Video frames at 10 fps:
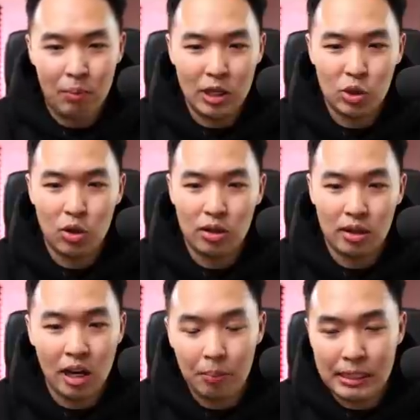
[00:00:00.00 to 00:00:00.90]
make sure
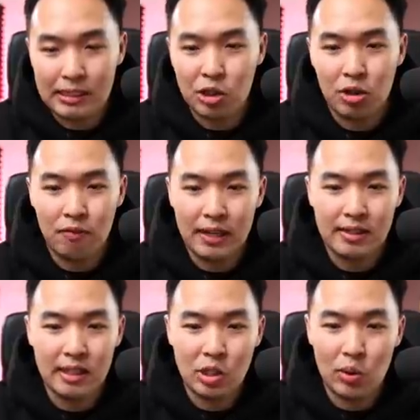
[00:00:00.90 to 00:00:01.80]
the companies that you're invested in,